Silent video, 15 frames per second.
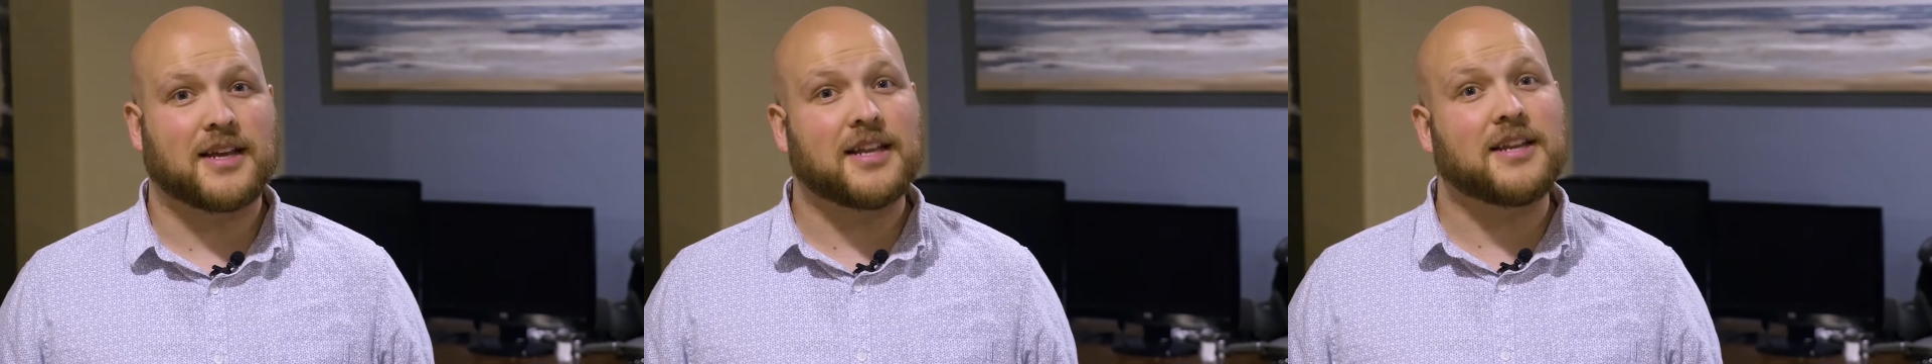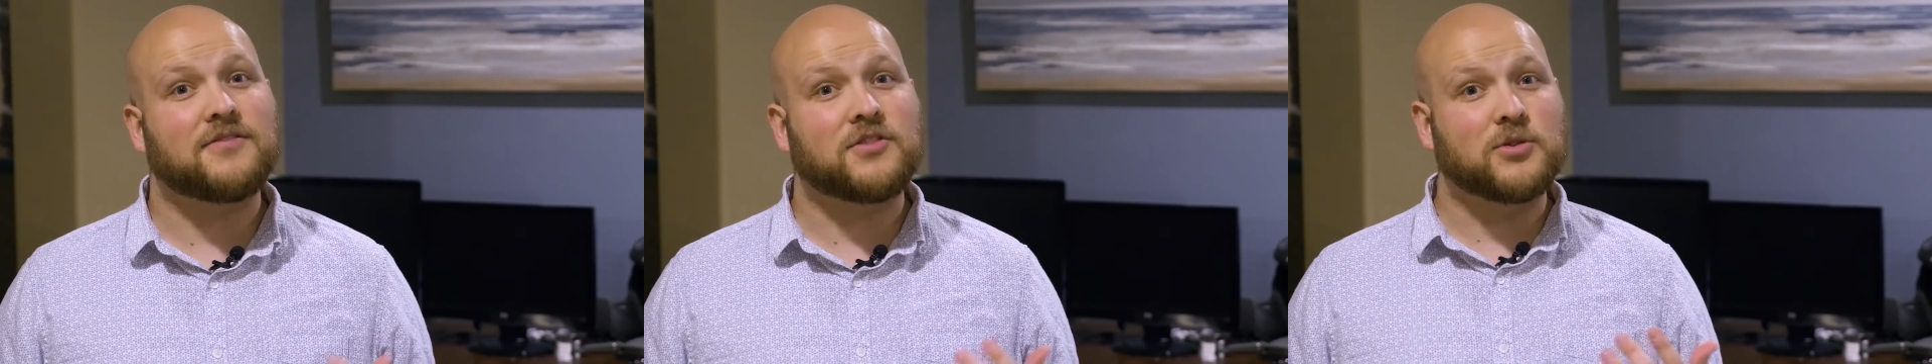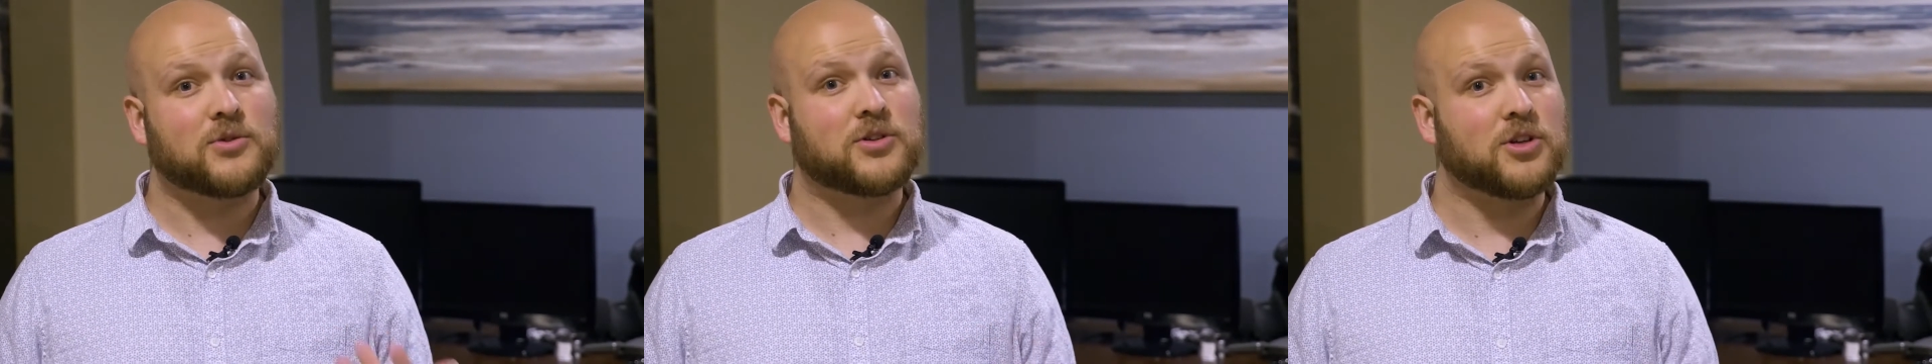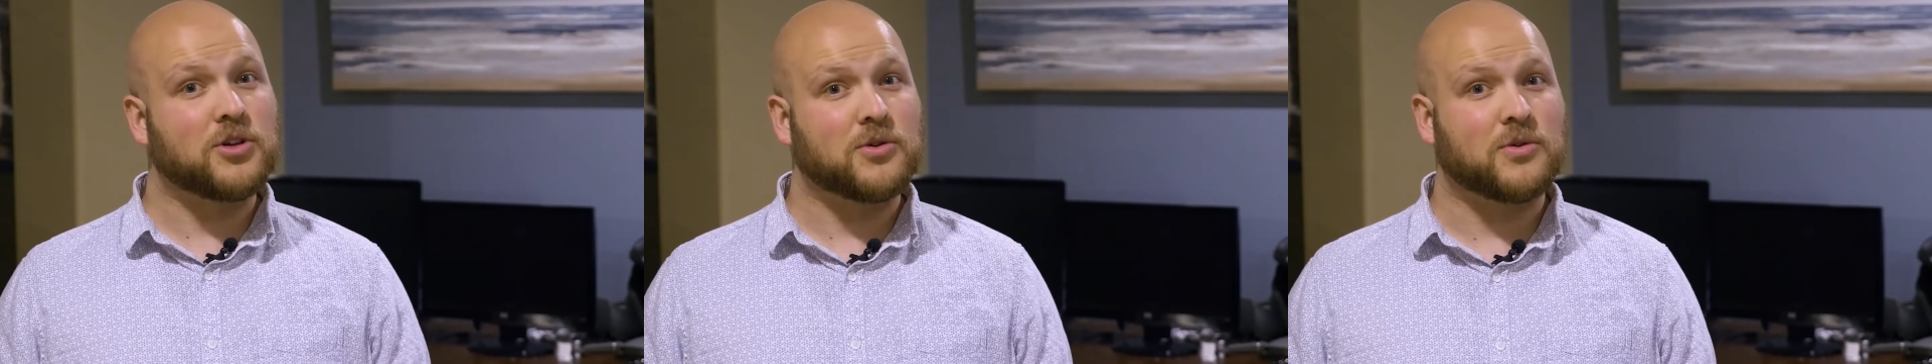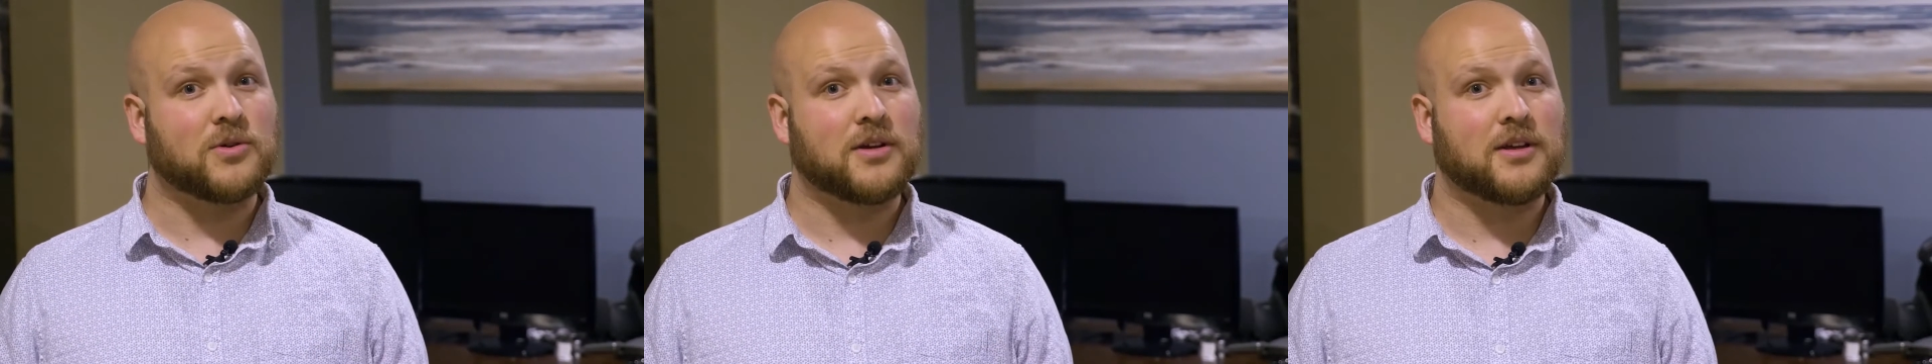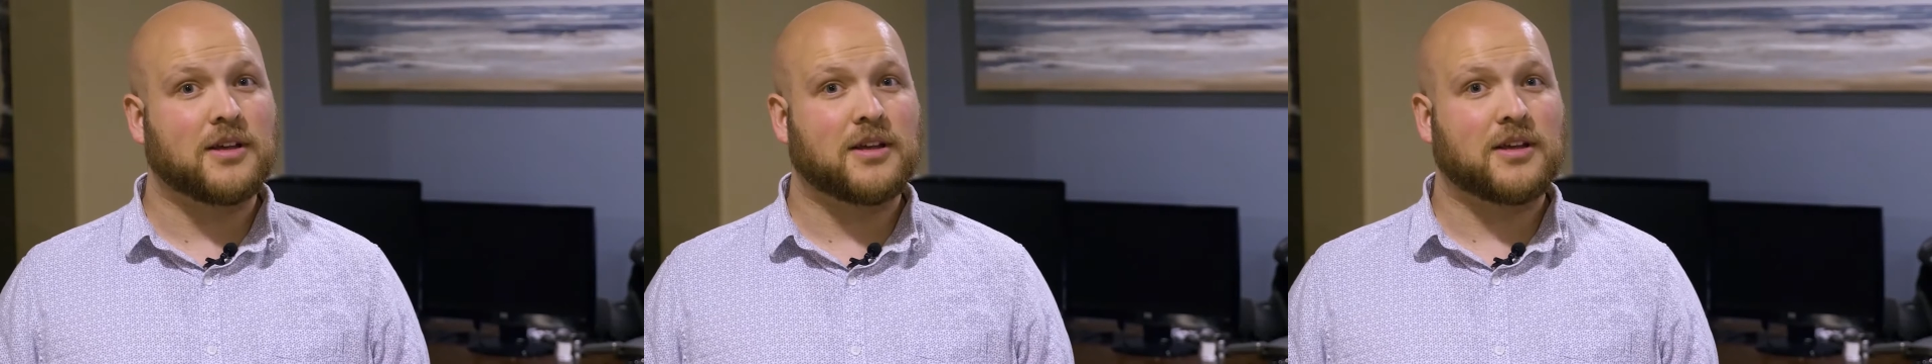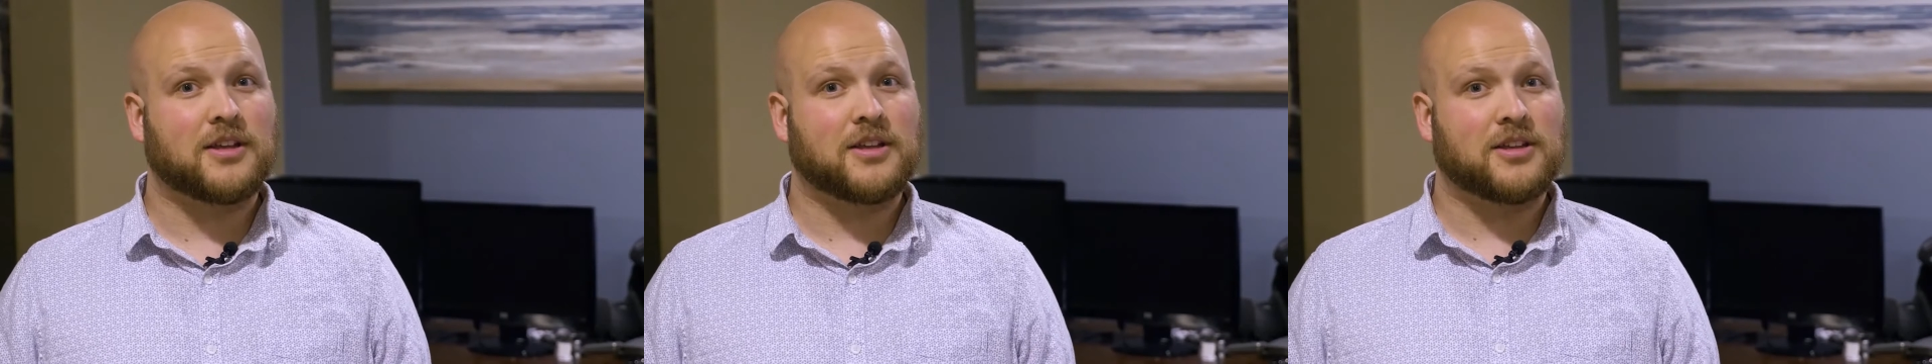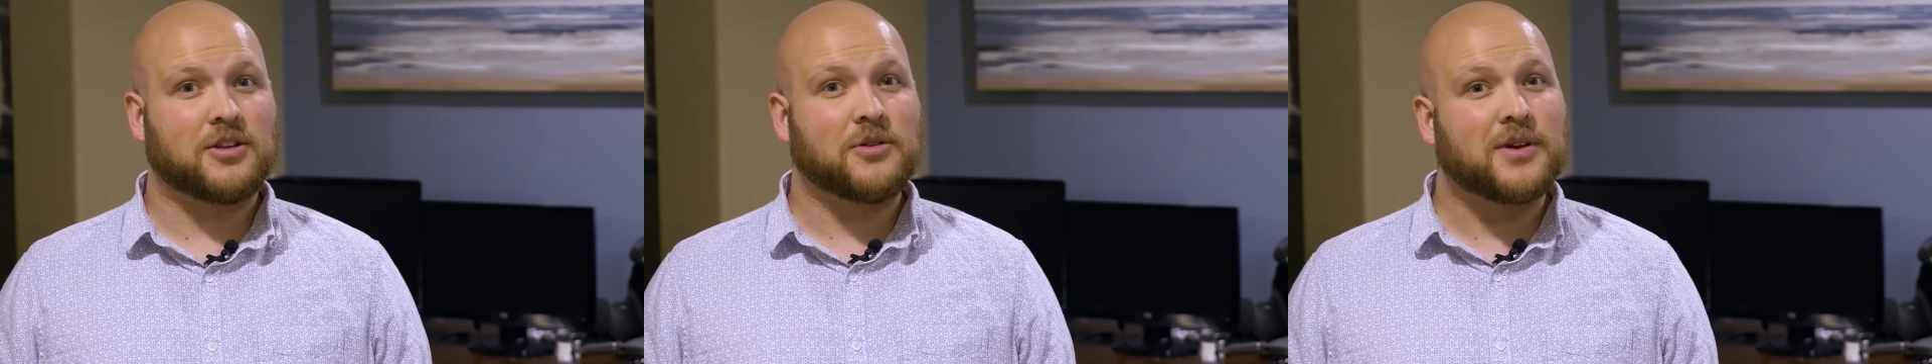And if you do,
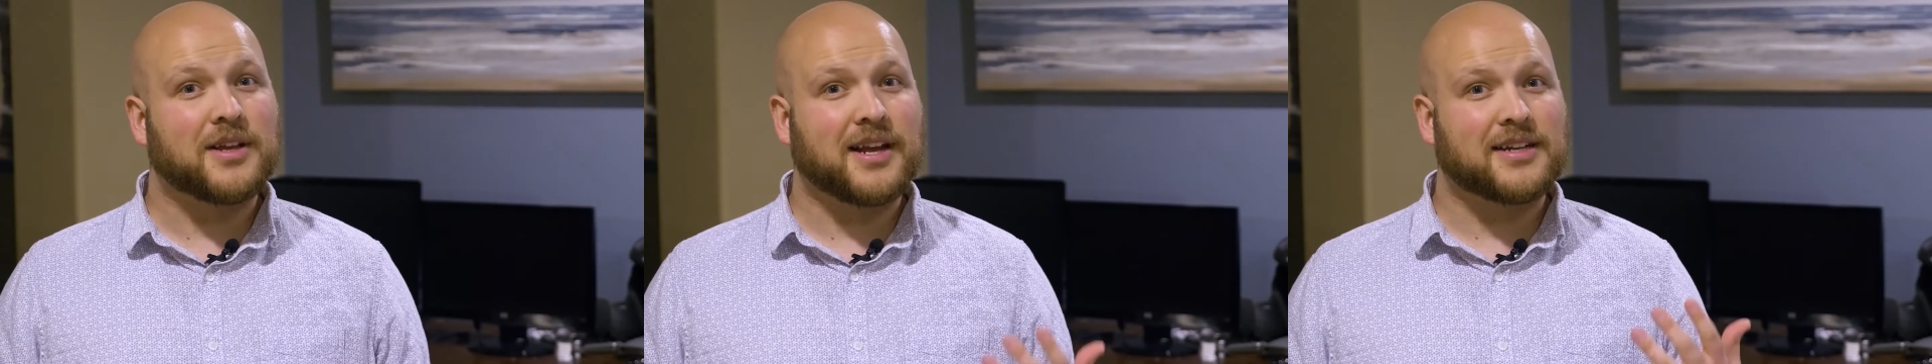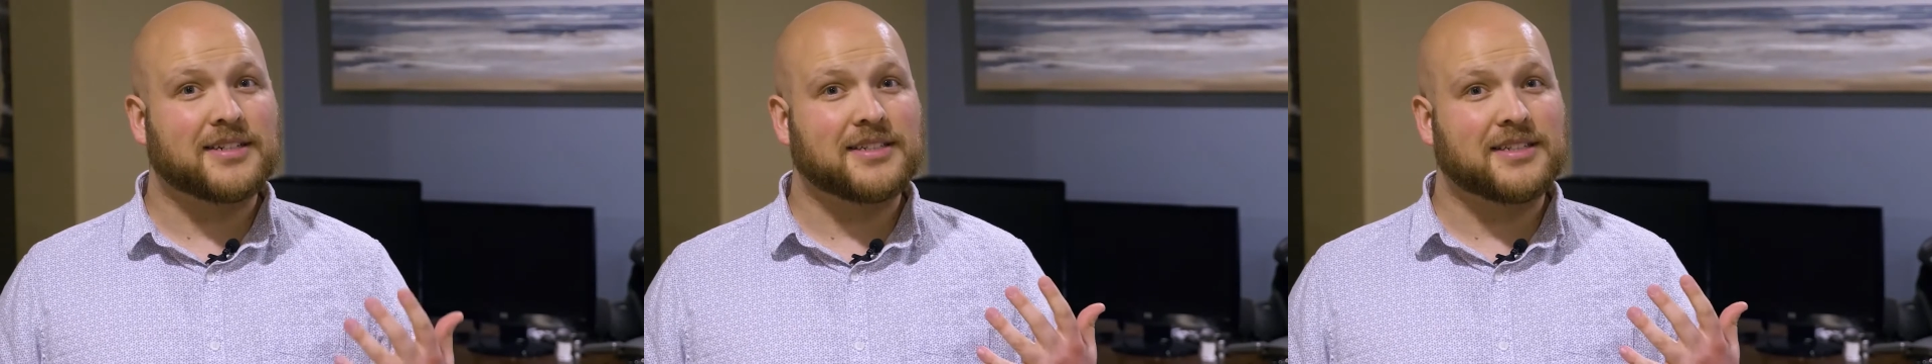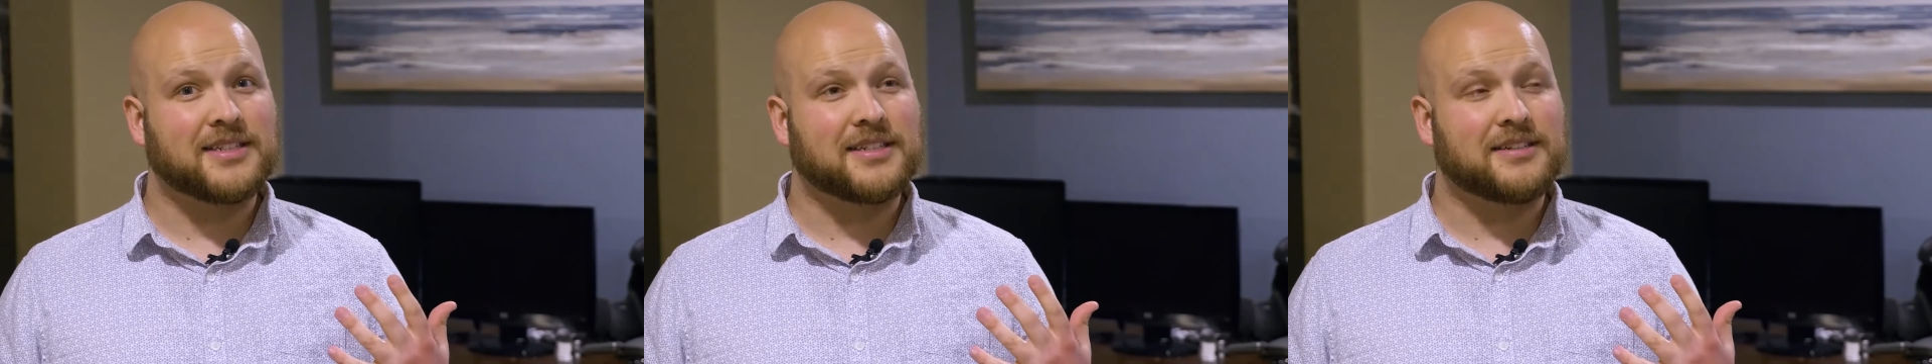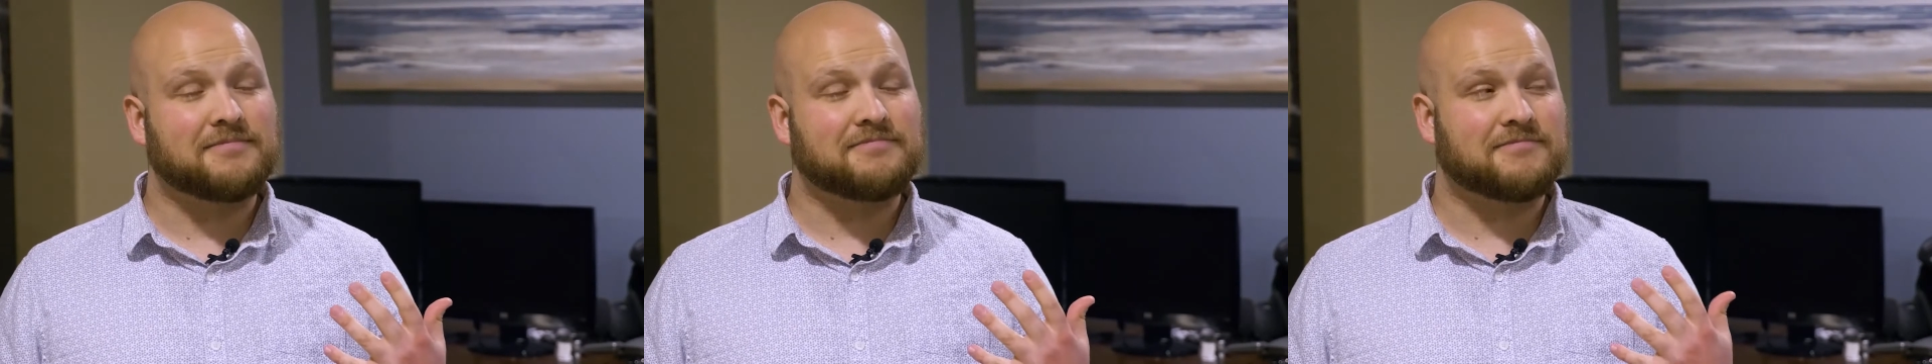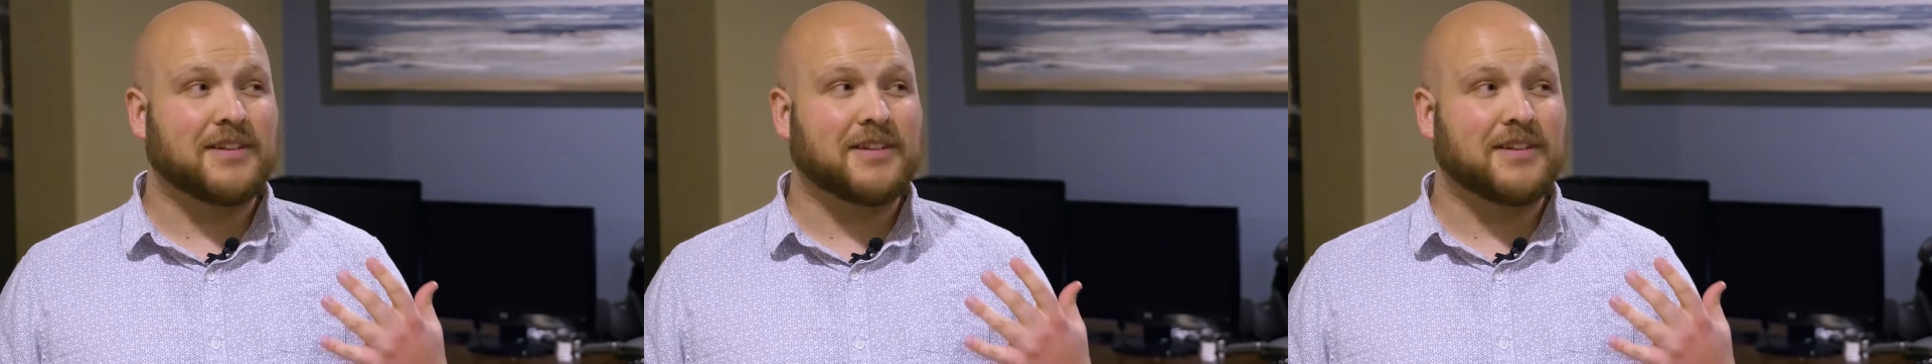you can actually